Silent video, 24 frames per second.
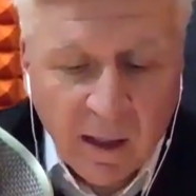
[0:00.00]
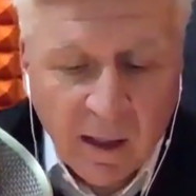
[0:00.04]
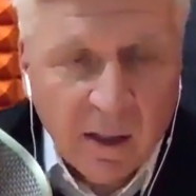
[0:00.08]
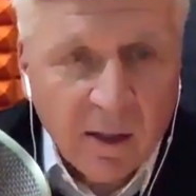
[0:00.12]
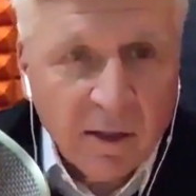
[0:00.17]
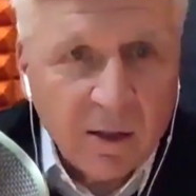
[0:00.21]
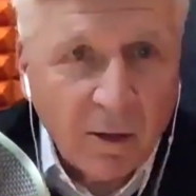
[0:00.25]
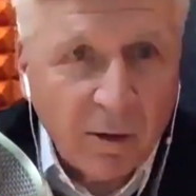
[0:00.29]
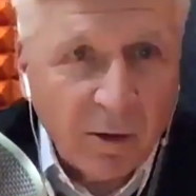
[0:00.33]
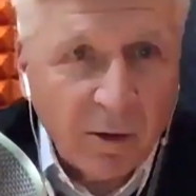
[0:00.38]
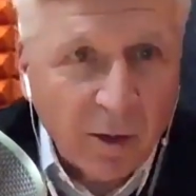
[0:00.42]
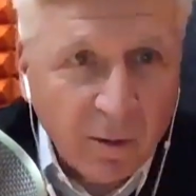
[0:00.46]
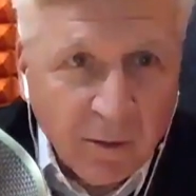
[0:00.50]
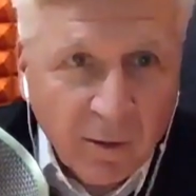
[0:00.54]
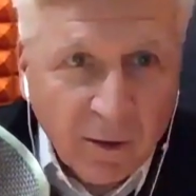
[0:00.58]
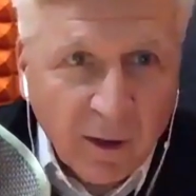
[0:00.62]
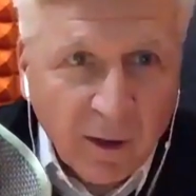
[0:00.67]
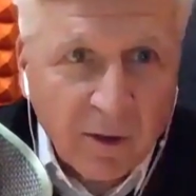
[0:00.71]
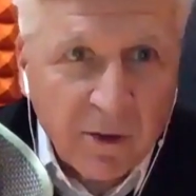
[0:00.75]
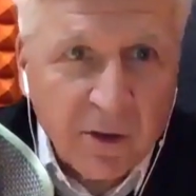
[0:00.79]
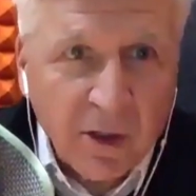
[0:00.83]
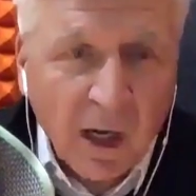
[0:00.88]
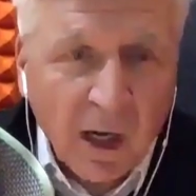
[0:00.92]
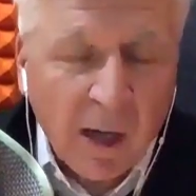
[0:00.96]
So
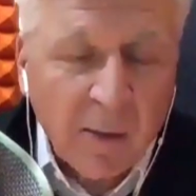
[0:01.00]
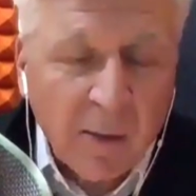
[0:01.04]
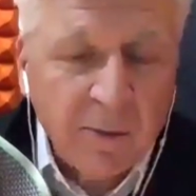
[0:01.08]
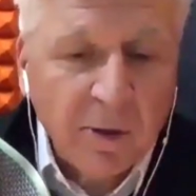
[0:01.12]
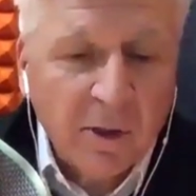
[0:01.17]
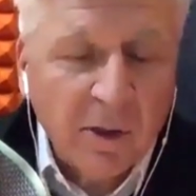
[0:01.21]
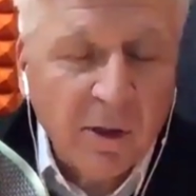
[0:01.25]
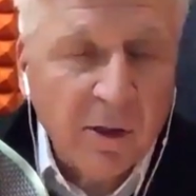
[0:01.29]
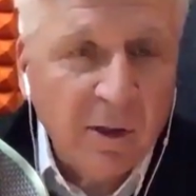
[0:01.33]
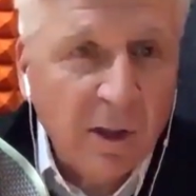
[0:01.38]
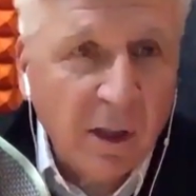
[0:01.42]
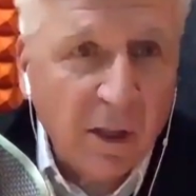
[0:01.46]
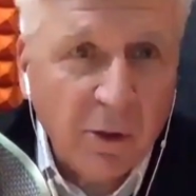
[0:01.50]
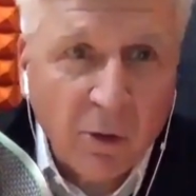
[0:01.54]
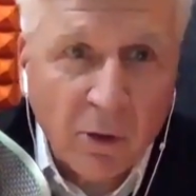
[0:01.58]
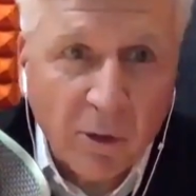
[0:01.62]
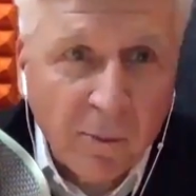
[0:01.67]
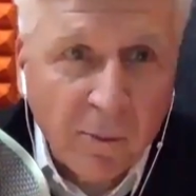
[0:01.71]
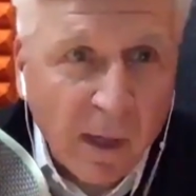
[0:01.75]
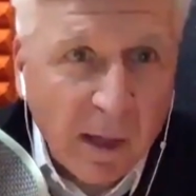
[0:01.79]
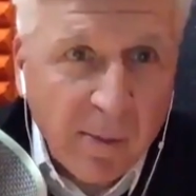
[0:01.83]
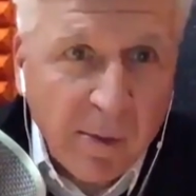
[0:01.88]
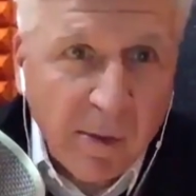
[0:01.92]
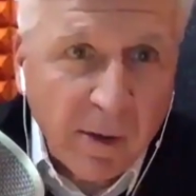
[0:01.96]
their jobs are continuing, or
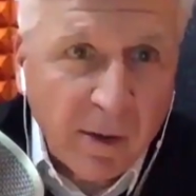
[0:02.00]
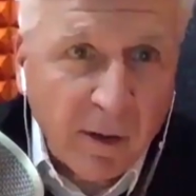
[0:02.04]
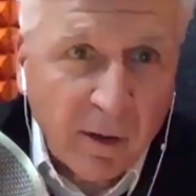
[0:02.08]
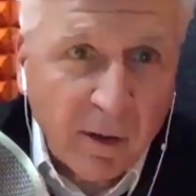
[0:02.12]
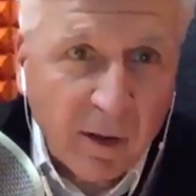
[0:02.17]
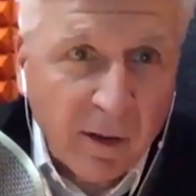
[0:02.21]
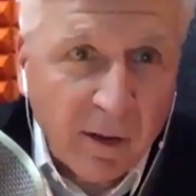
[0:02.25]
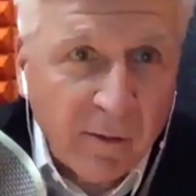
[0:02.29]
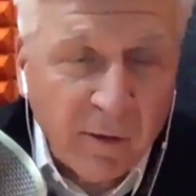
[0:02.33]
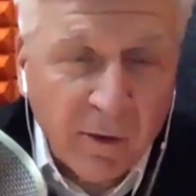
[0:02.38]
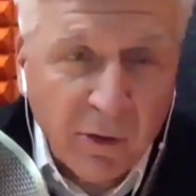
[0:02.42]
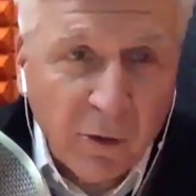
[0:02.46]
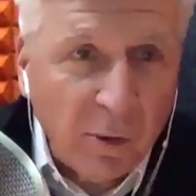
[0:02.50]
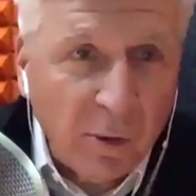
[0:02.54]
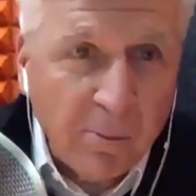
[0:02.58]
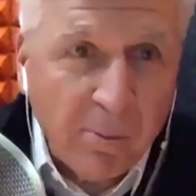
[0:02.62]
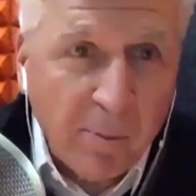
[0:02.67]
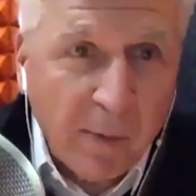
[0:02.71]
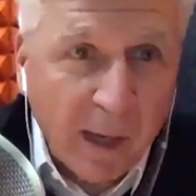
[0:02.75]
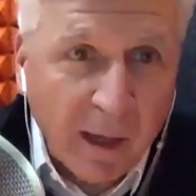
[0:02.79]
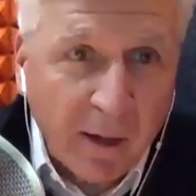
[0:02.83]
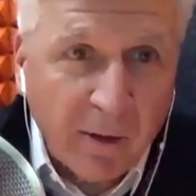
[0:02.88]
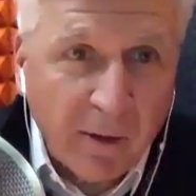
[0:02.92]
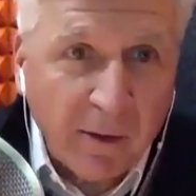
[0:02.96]
maybe they're even doing
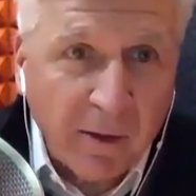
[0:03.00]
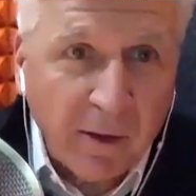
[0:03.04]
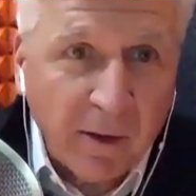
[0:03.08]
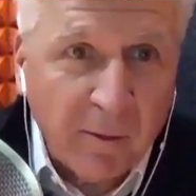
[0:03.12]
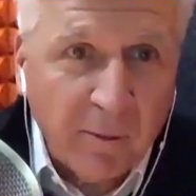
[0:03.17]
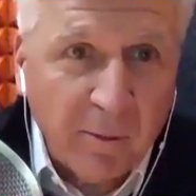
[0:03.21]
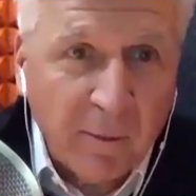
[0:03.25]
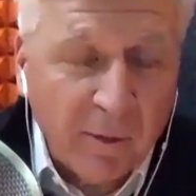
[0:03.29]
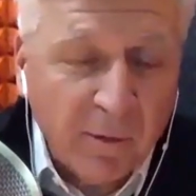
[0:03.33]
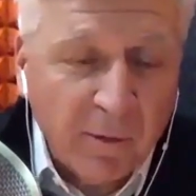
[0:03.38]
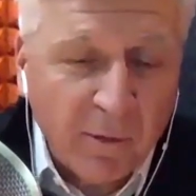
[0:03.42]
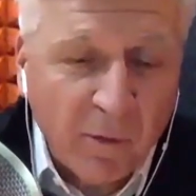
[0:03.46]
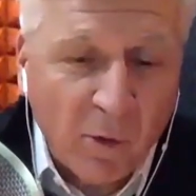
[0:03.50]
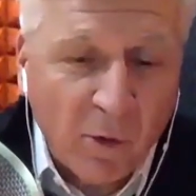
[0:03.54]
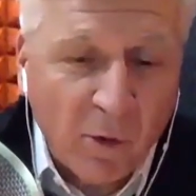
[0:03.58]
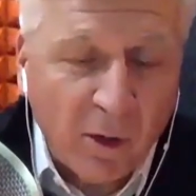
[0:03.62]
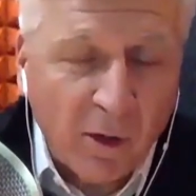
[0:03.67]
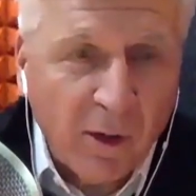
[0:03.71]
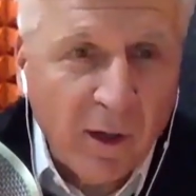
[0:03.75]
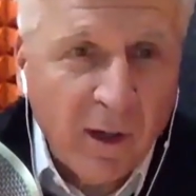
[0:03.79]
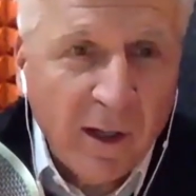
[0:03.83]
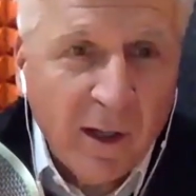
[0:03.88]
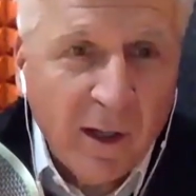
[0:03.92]
better than before.